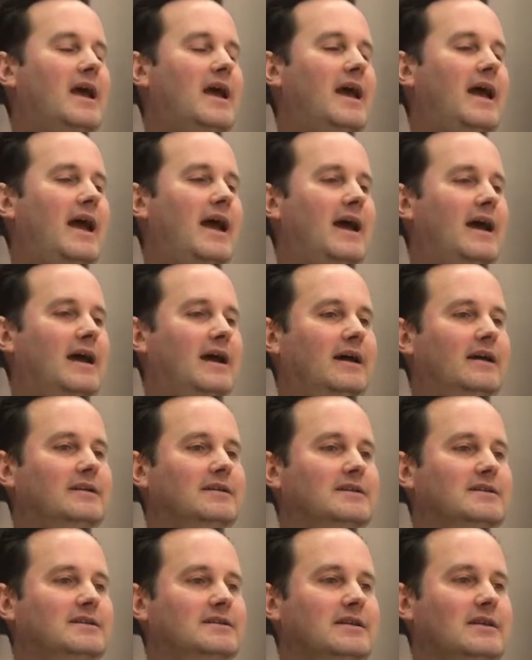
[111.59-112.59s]

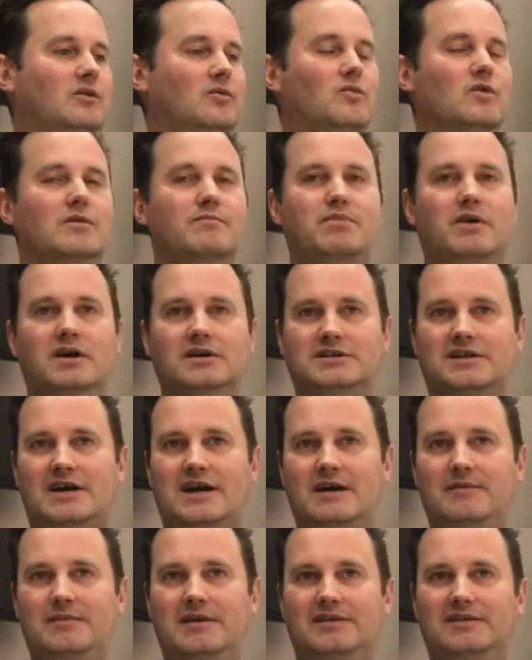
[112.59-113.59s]
And they'll work part
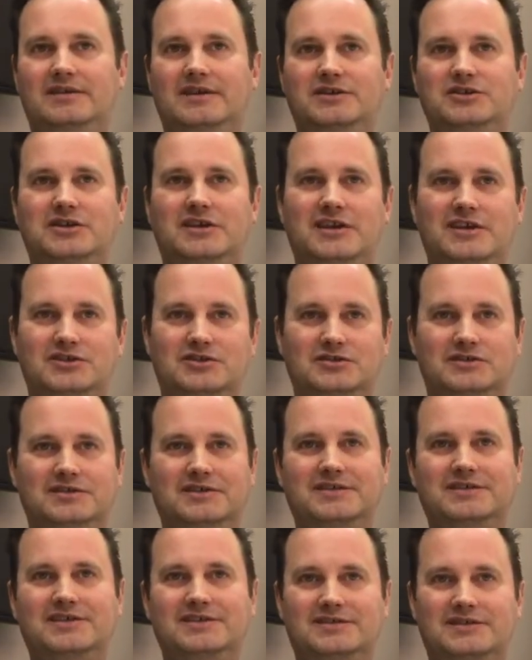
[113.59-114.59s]
time as an educational
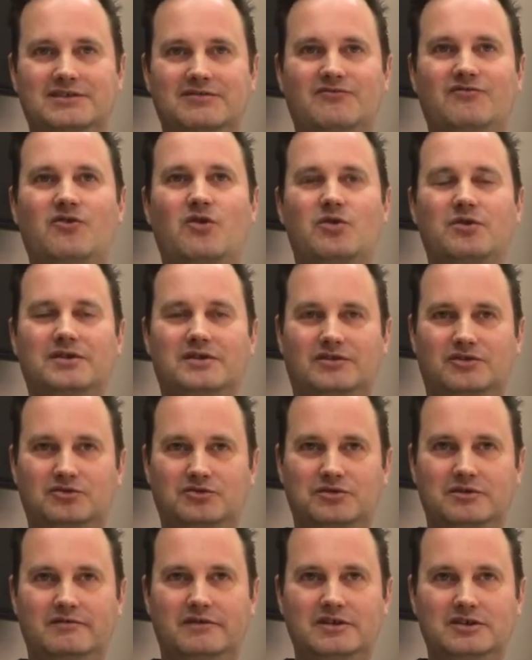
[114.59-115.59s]
assistant for the
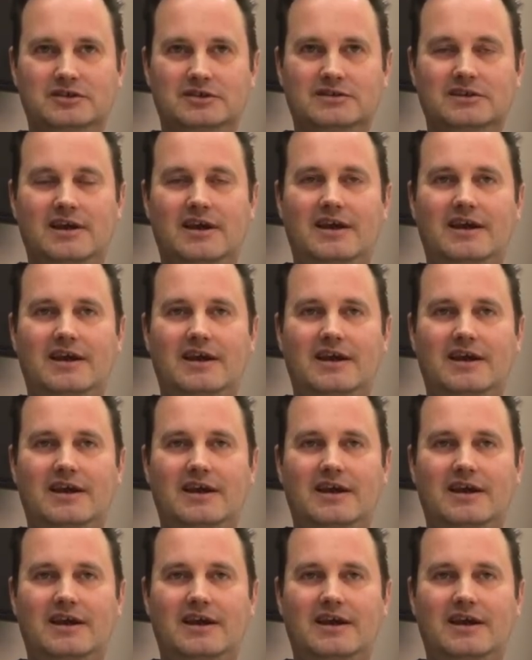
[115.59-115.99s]
school division.